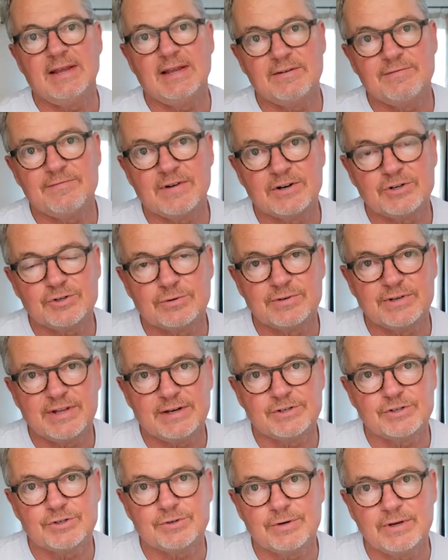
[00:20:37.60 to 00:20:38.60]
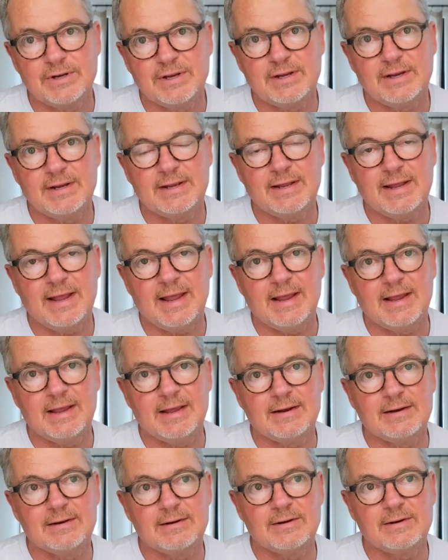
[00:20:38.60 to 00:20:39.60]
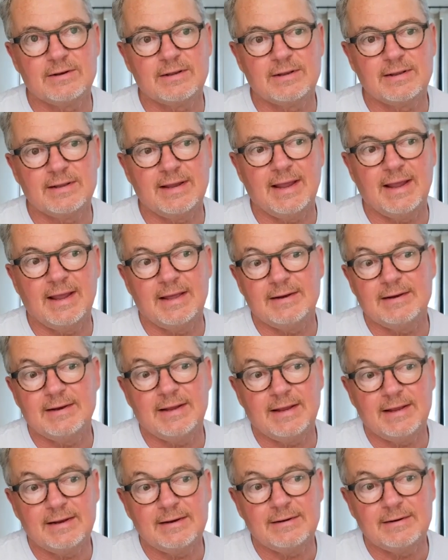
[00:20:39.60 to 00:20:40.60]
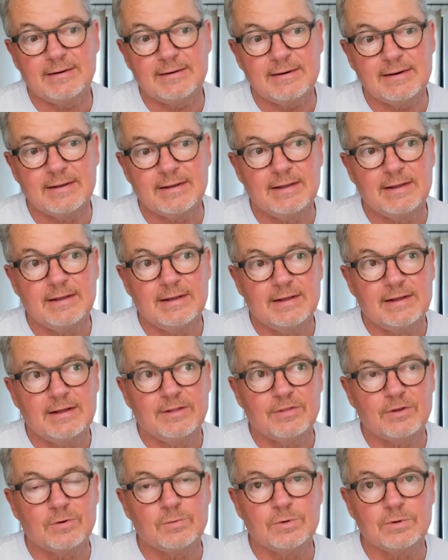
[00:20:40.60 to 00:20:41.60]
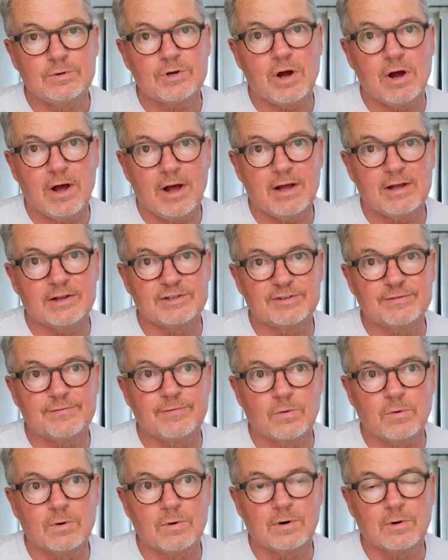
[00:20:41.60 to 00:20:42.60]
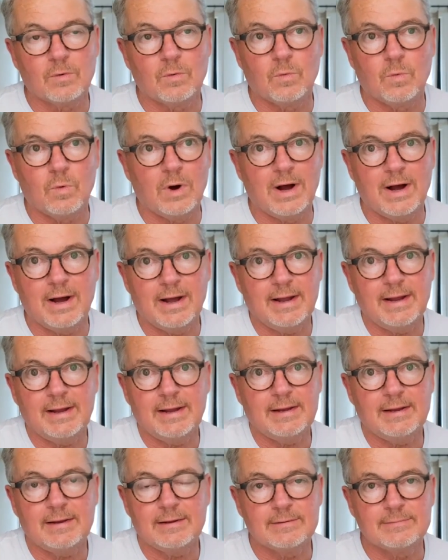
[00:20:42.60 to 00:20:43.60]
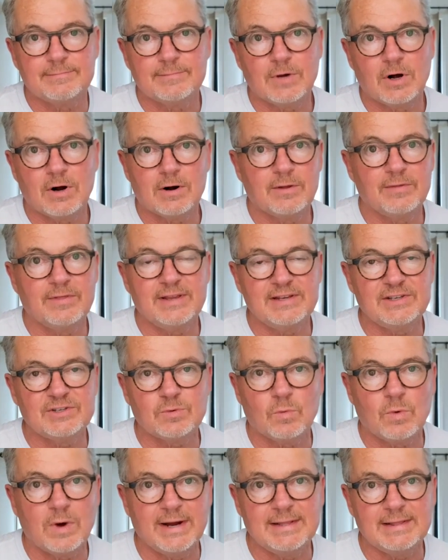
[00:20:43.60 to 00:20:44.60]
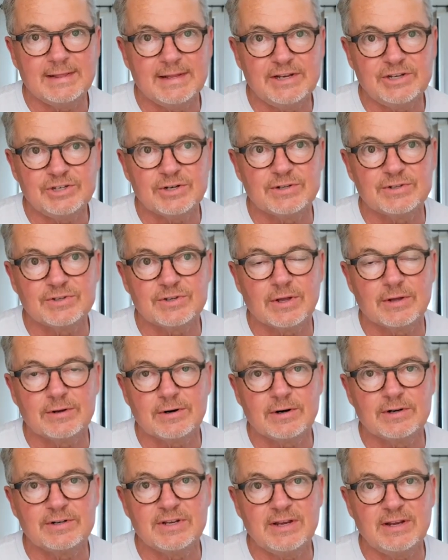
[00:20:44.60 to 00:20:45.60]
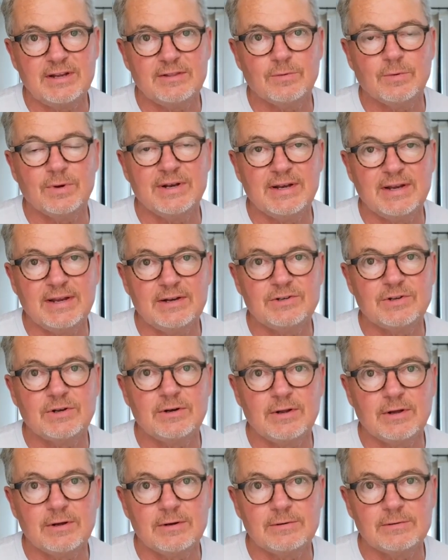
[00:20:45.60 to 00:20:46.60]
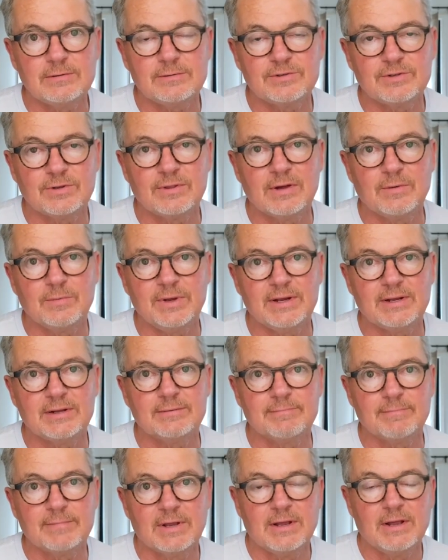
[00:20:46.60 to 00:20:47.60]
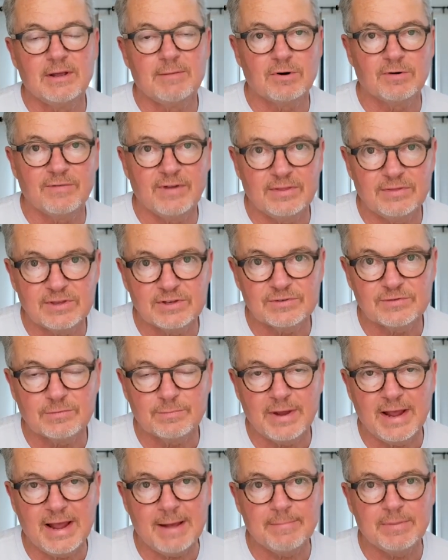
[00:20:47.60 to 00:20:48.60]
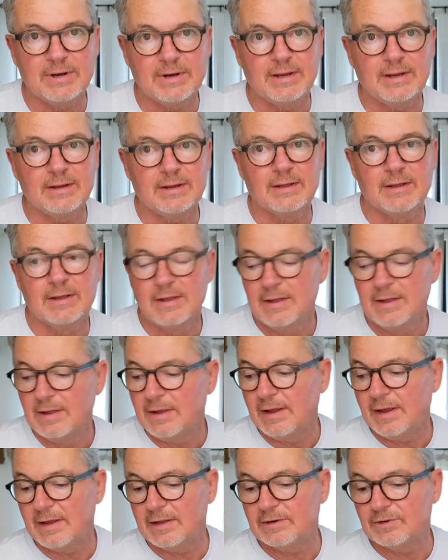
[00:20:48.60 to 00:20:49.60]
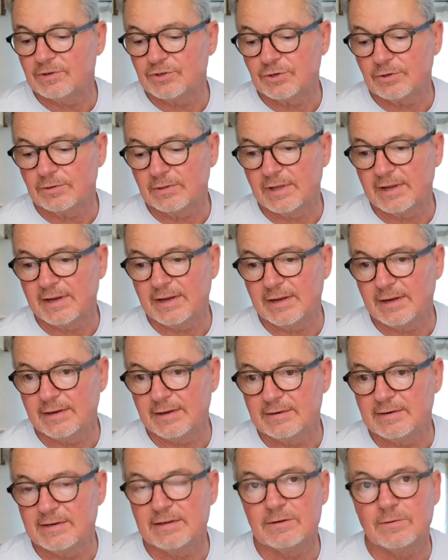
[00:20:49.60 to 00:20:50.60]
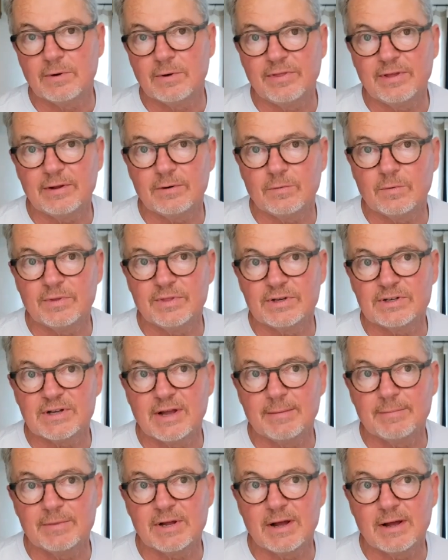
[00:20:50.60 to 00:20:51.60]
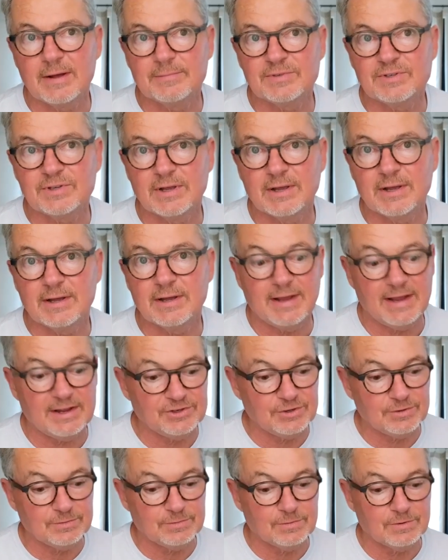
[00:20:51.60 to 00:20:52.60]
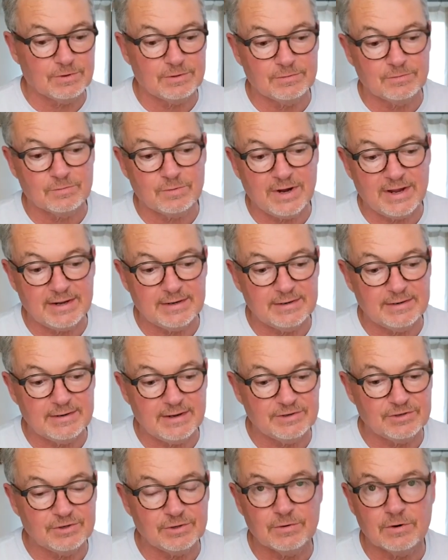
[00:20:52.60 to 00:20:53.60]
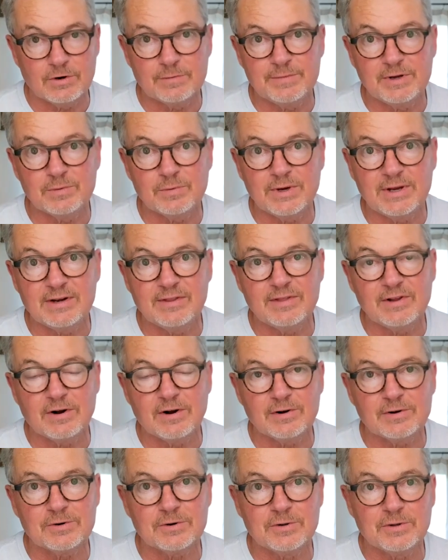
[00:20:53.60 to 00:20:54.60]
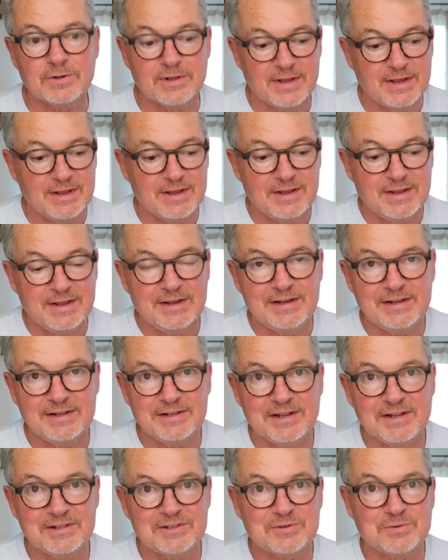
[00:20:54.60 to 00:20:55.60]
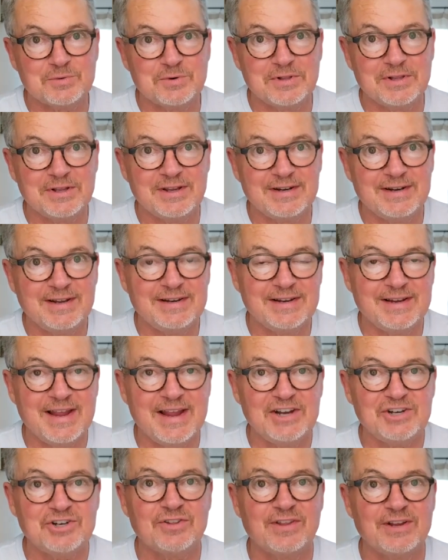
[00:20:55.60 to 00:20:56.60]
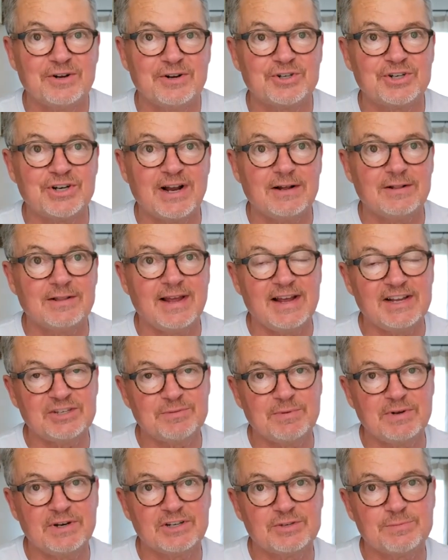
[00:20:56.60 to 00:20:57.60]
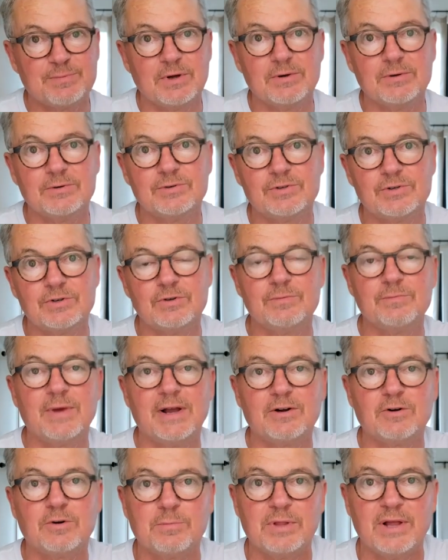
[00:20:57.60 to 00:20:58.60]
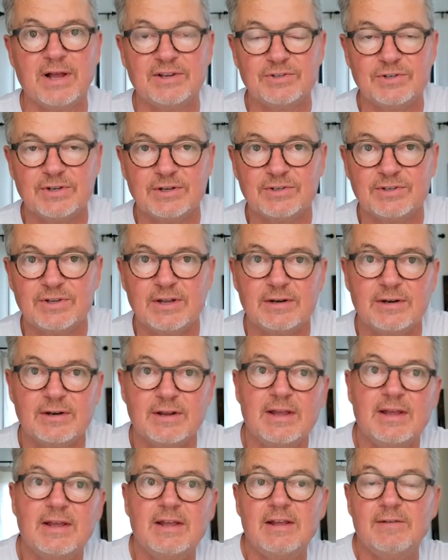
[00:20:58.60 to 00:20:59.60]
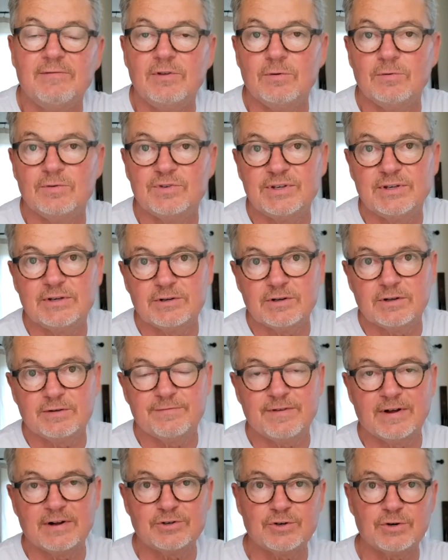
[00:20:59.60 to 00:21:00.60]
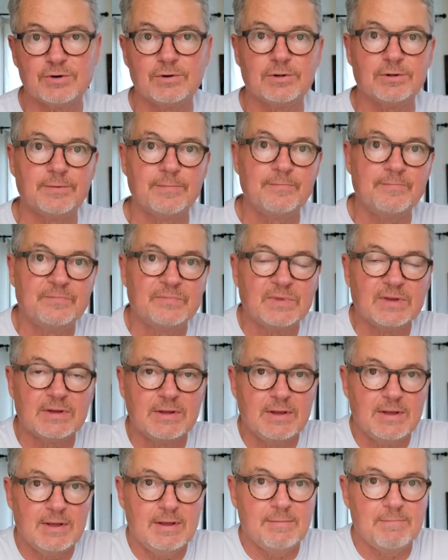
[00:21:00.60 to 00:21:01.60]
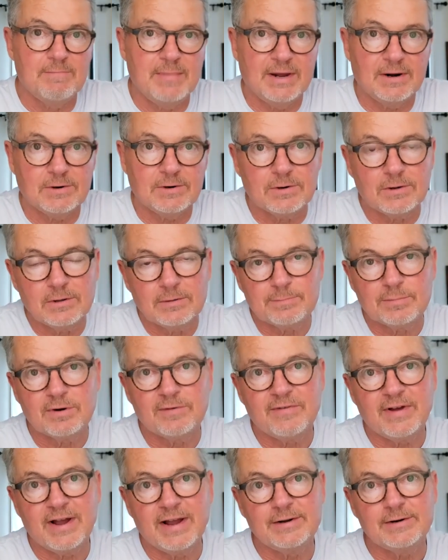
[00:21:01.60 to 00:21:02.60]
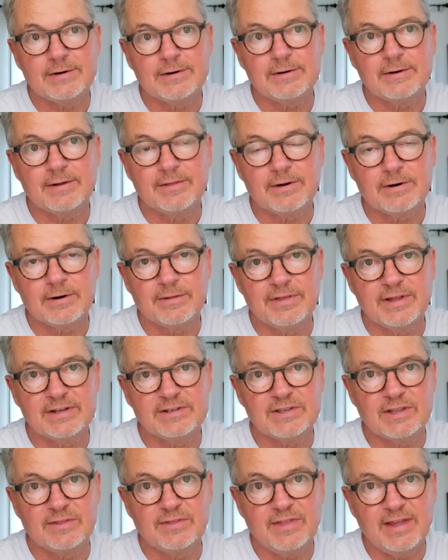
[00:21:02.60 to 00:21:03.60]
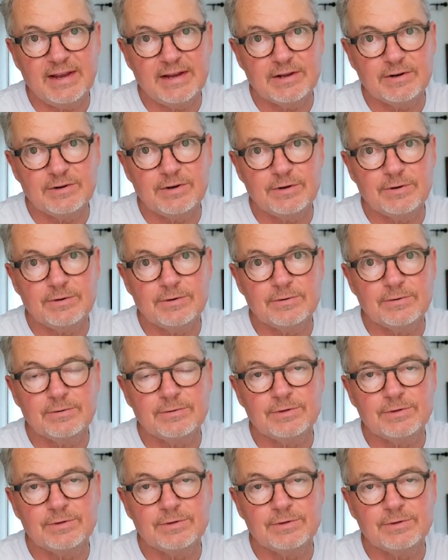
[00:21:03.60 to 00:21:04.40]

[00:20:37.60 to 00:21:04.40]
functional dentistry and in the root cause for why are these white lesions on our teeth. We need to know so that we can prevent this from happening and certainly deal with it when the time comes. As you heard me read in the article, it's really an indication that your child has been exposed to microplastics. And if you see a good functional medical provider, there are things that they can do